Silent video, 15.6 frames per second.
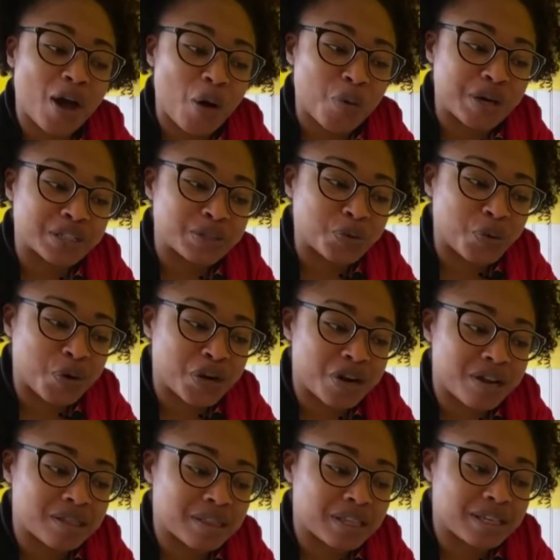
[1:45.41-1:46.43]
always
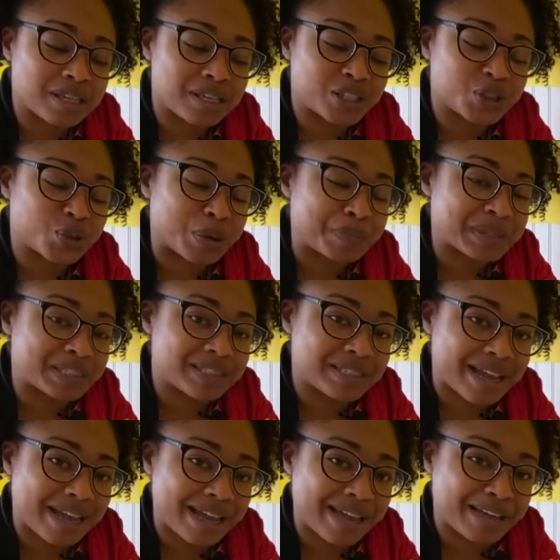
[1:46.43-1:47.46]
order the shrimp and steak,